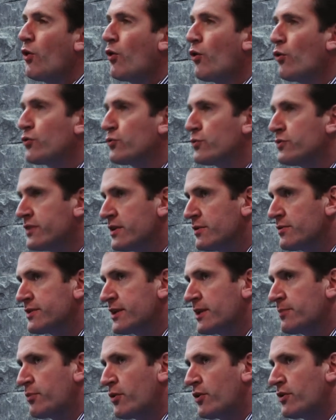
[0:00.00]
or do we deal with
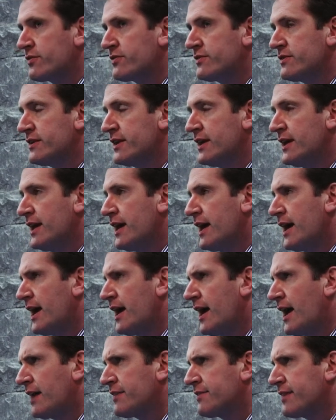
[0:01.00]
that person
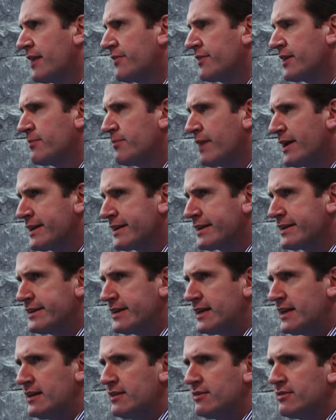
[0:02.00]
as having a medical
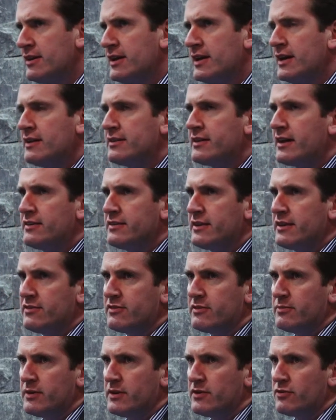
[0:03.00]
need that
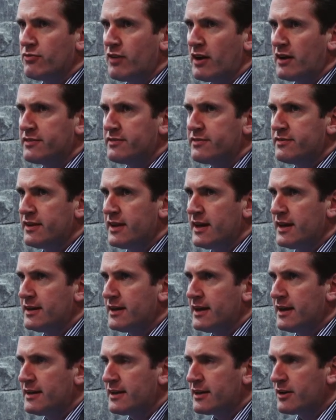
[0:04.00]
needs to be addressed
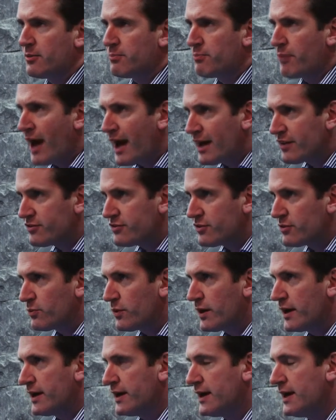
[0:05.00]
in a compassionate
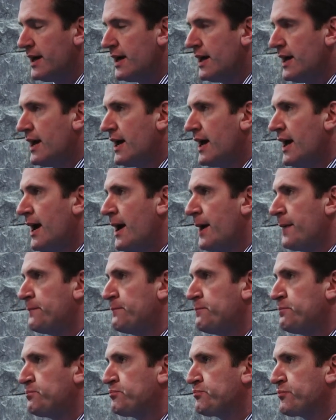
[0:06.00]
way?
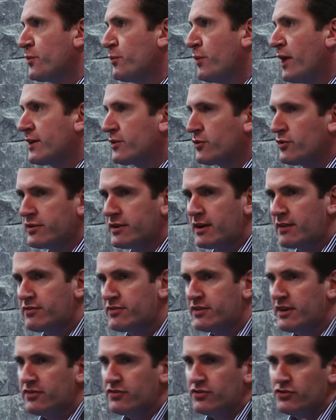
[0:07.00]
We had a good
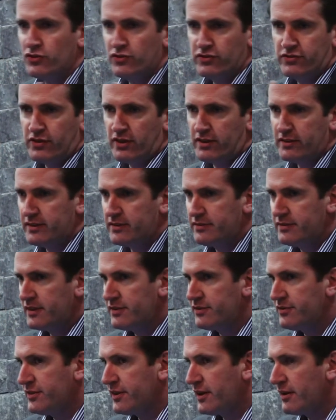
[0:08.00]
conversation in News Talk
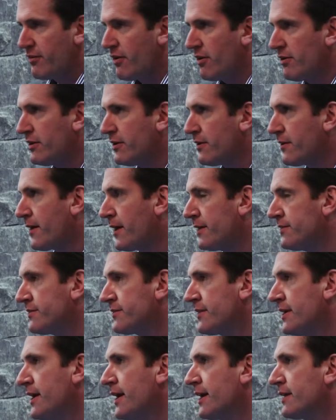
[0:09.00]
literally there earlier,
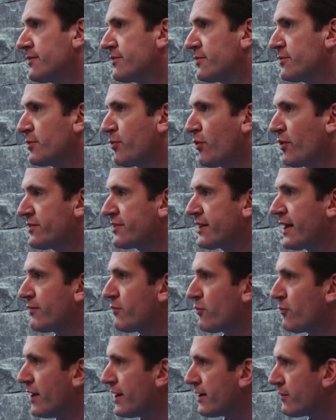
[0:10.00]
and some of the points
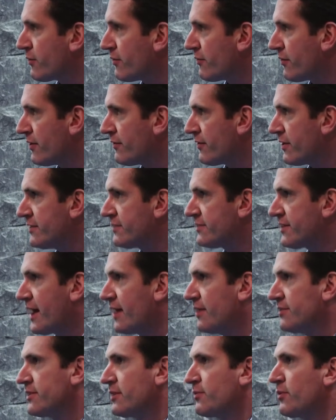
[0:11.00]
Kevin were making were very, very
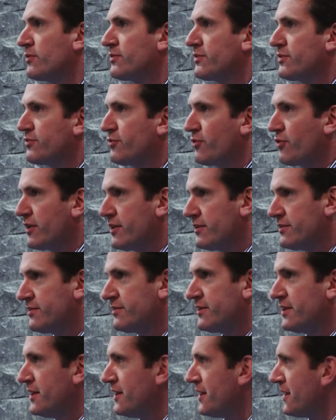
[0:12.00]
sound. I won't destroy
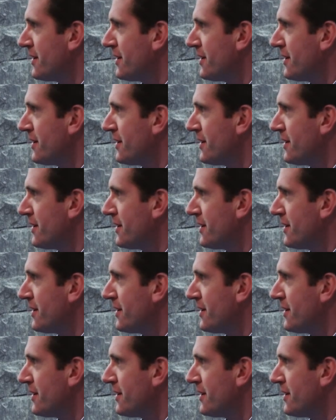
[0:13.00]
his